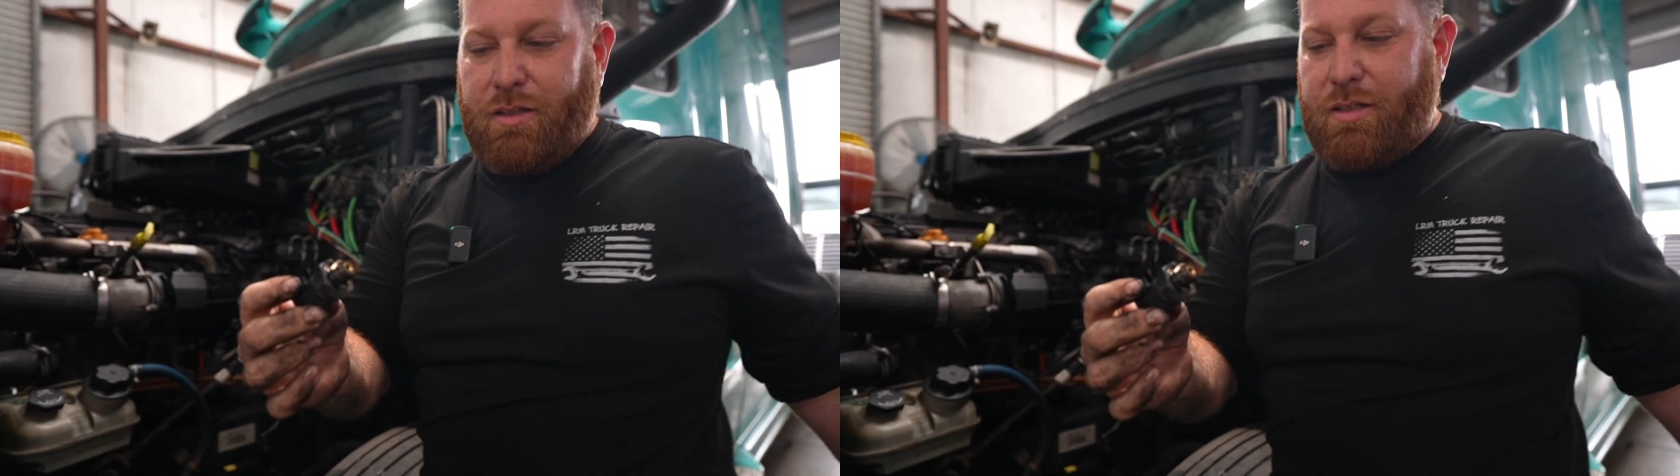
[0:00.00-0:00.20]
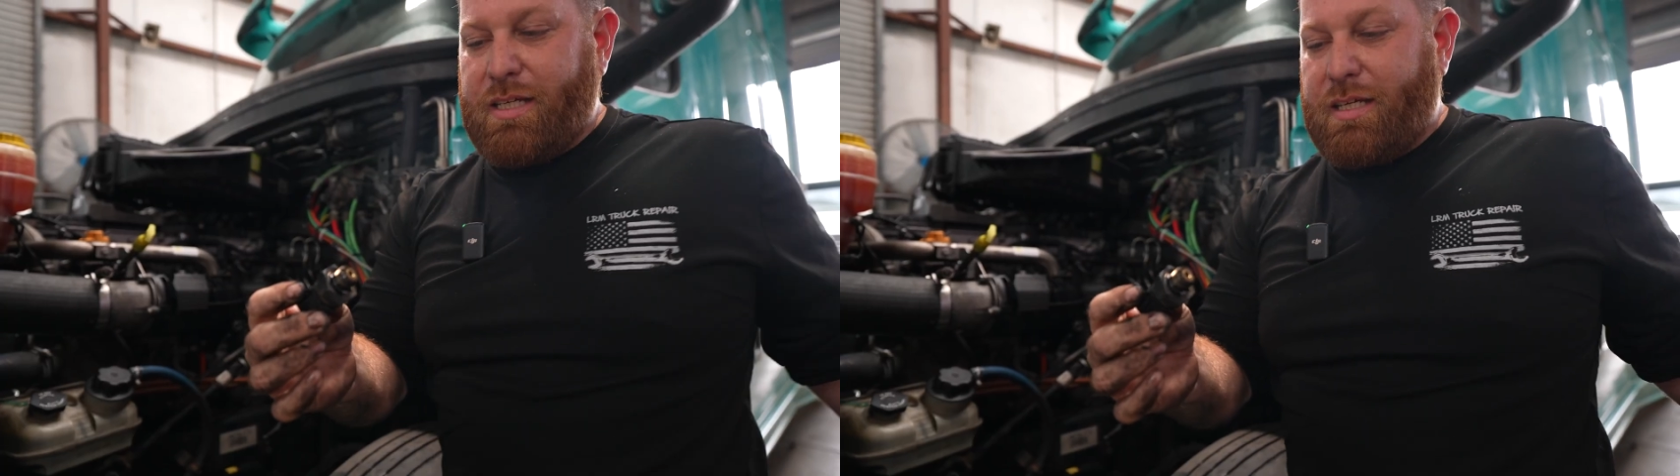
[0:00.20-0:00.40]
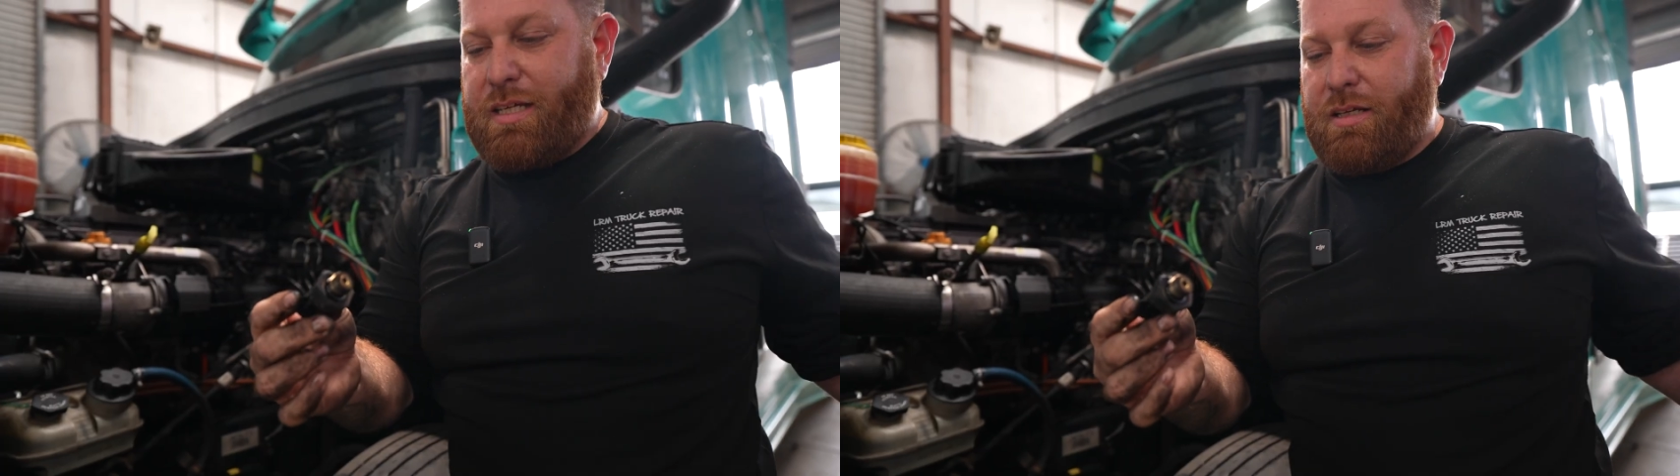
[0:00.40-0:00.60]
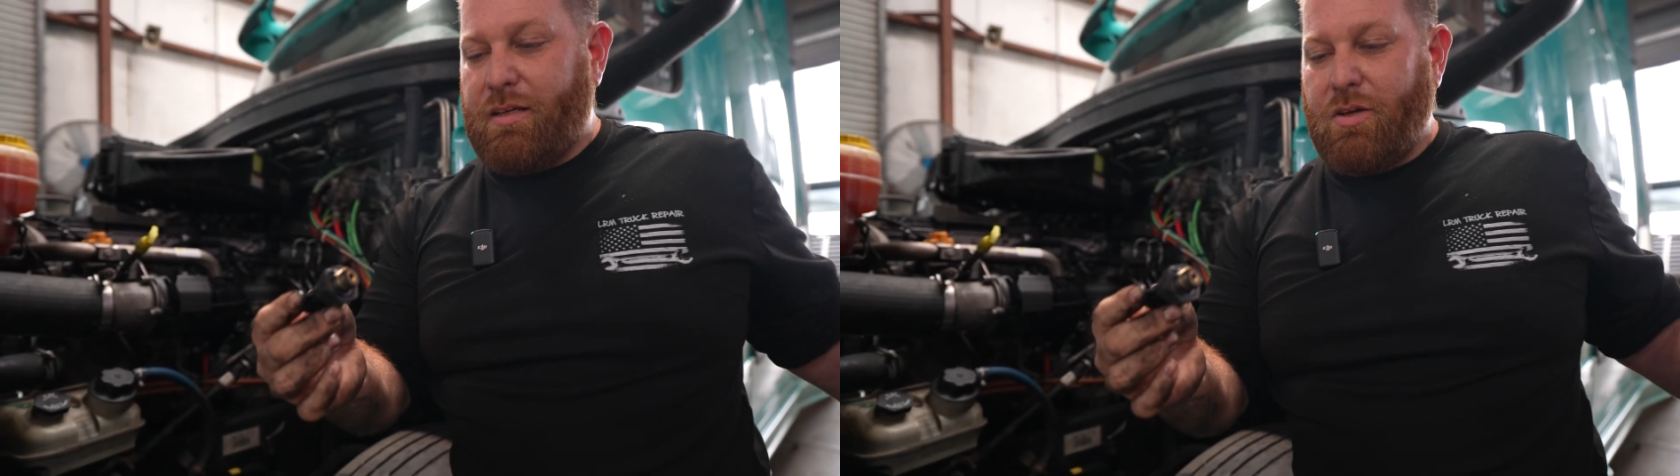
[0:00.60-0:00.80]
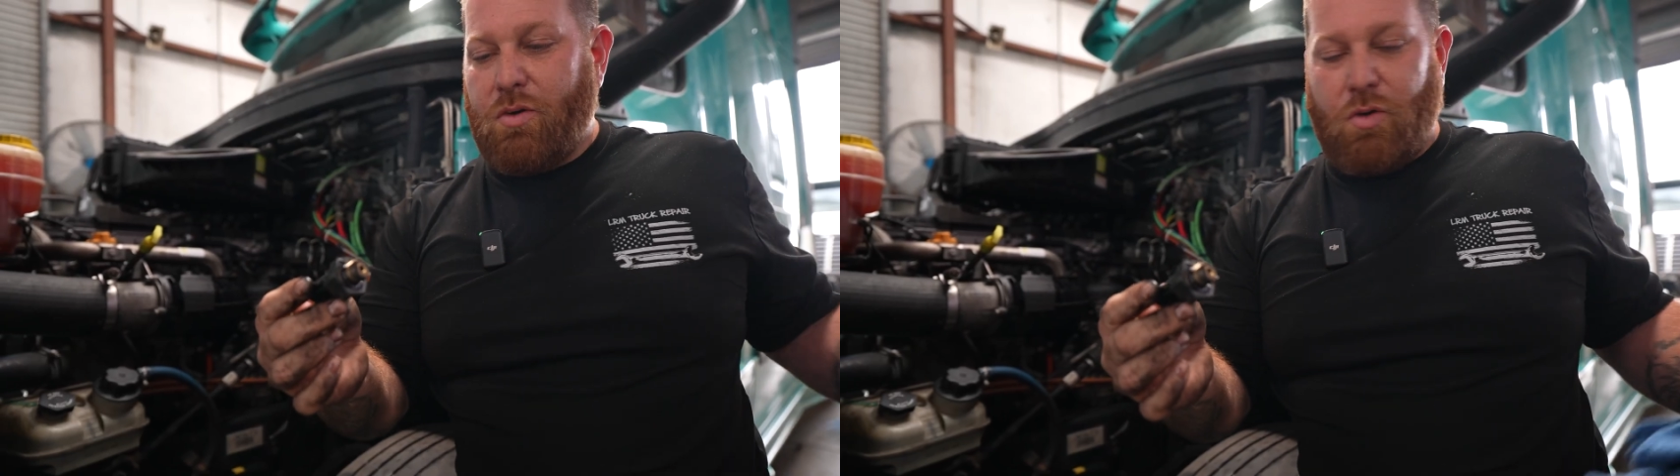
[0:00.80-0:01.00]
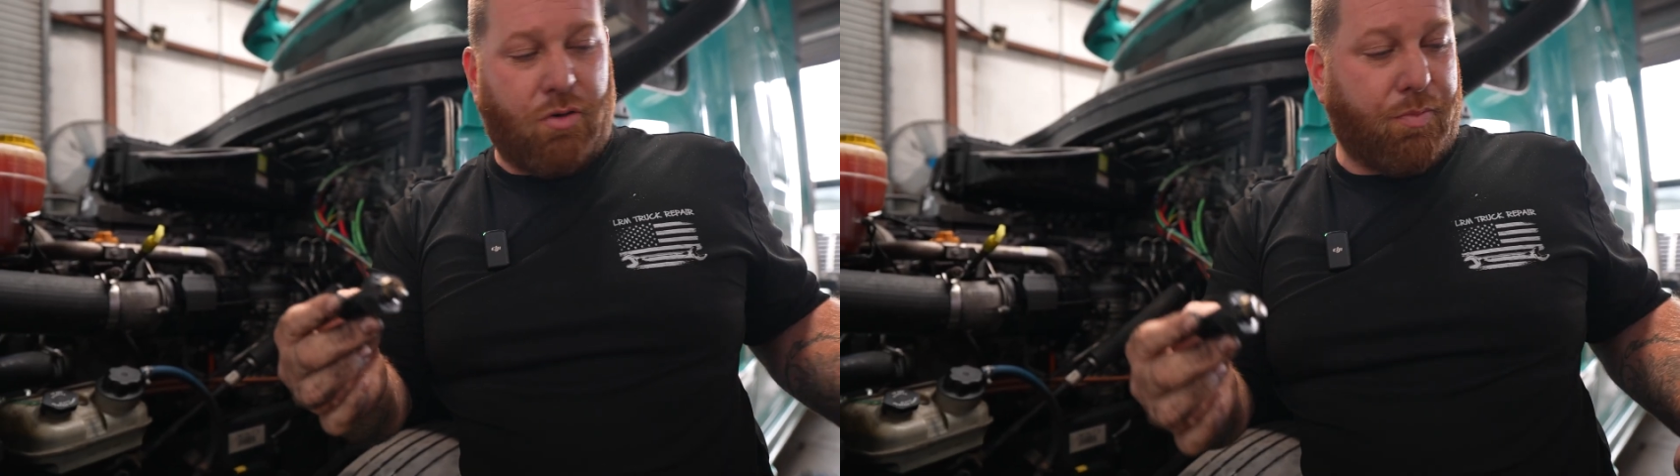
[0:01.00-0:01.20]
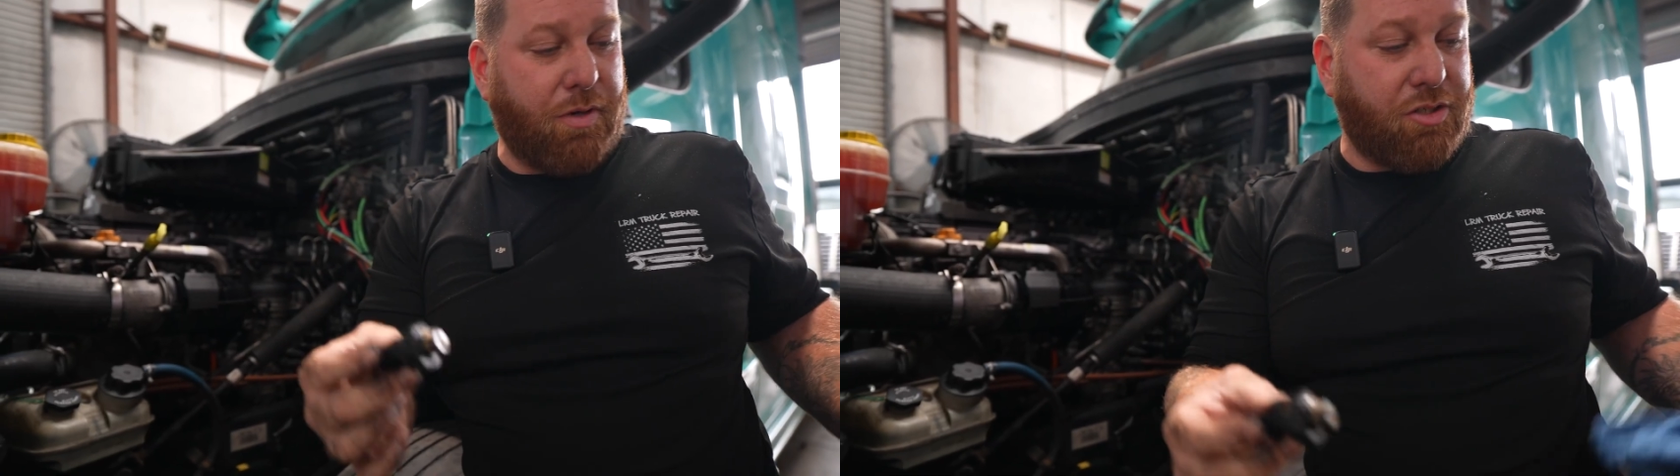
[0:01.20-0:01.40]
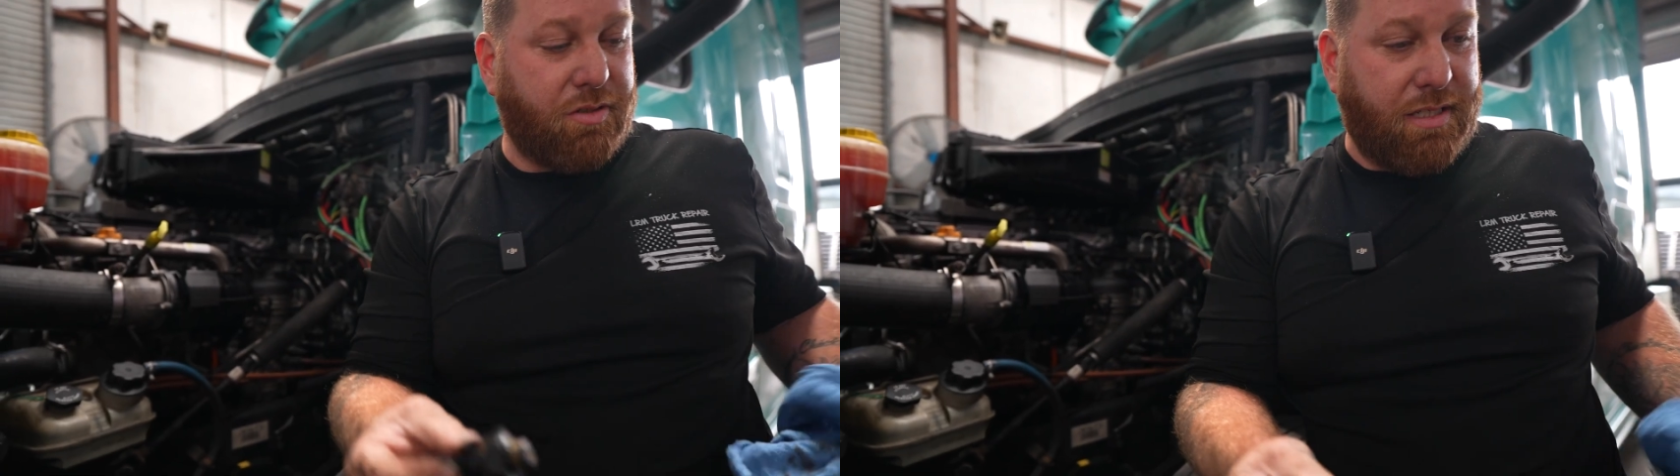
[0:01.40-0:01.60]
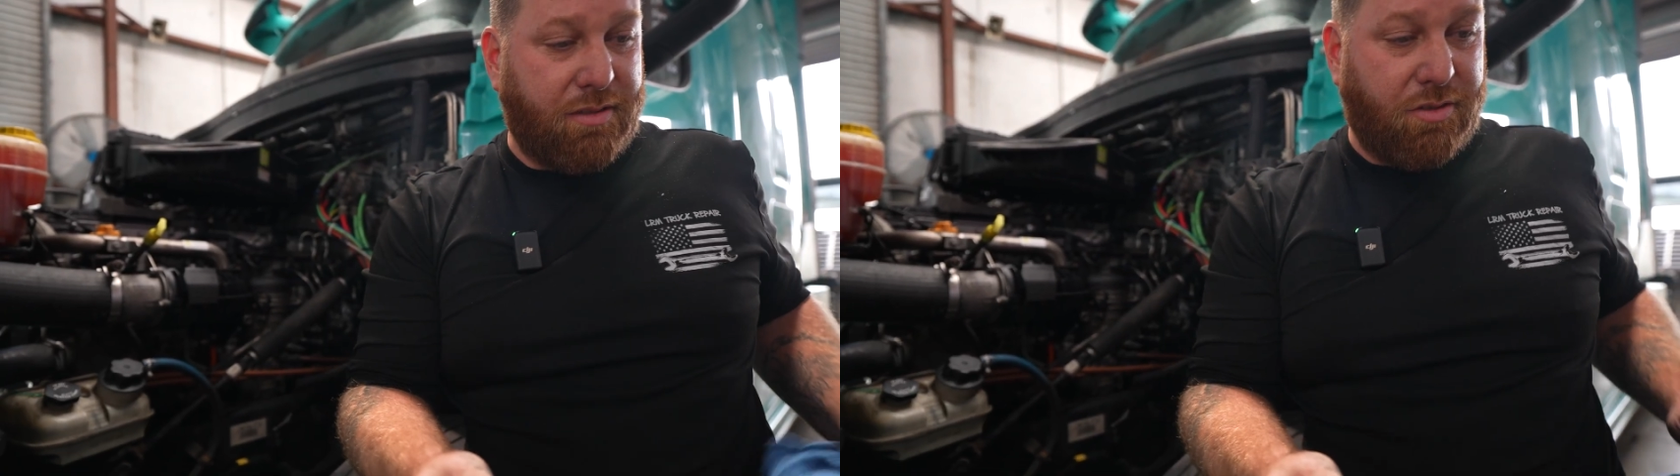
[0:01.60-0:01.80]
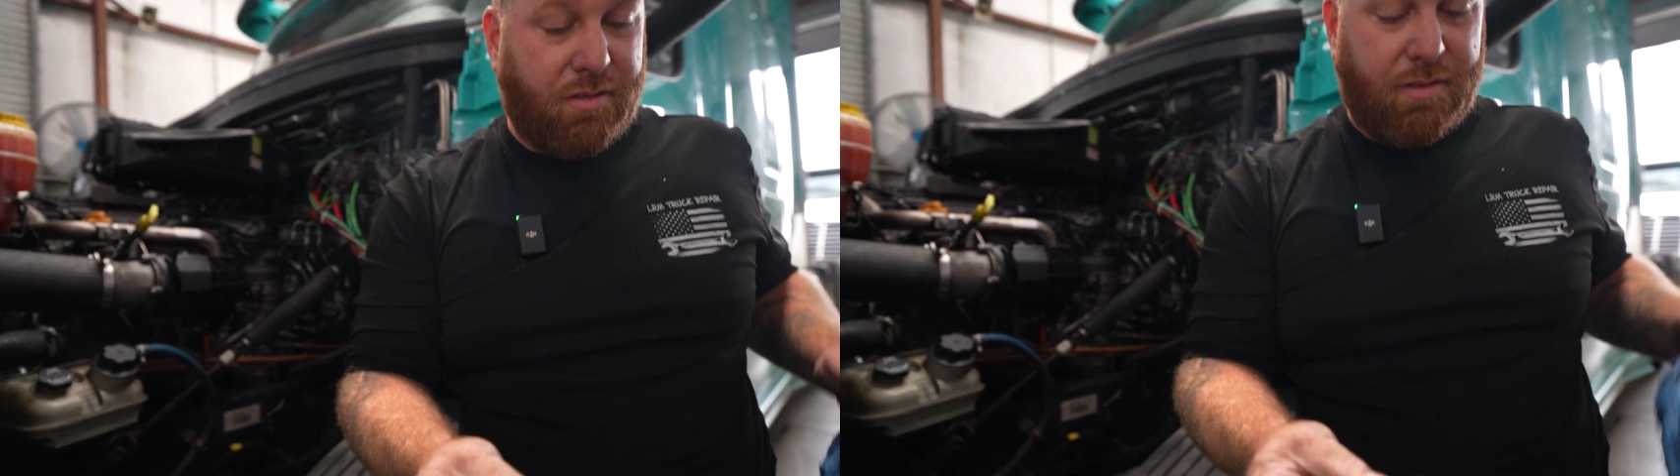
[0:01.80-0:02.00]
looking oil pressure
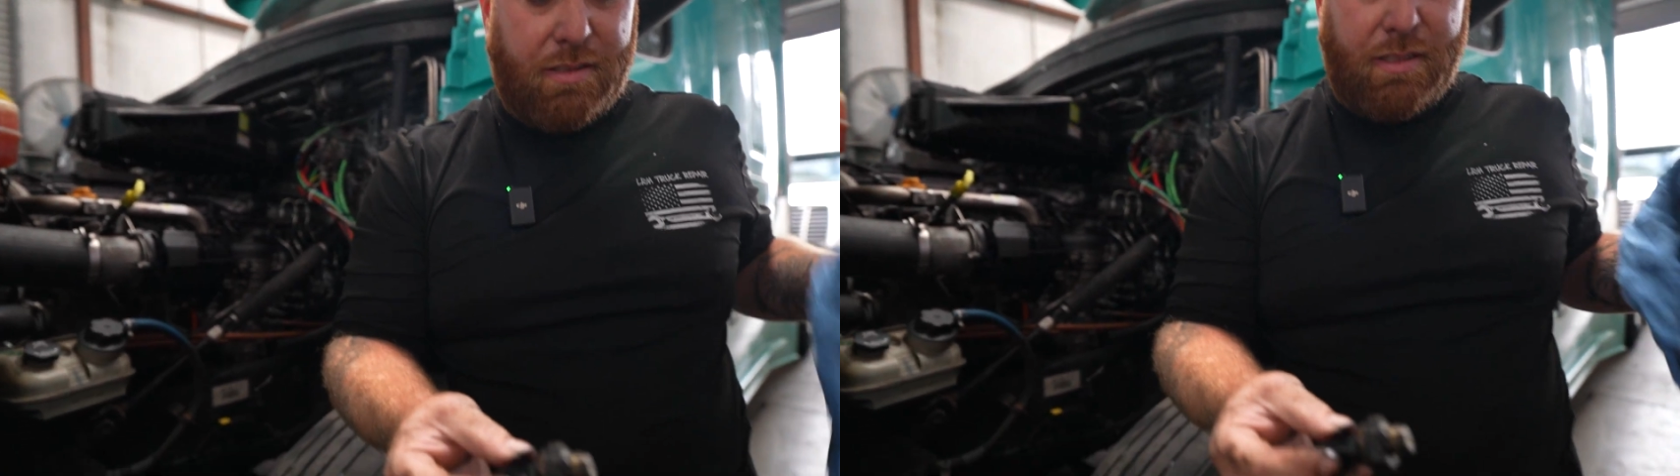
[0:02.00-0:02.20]
sensor.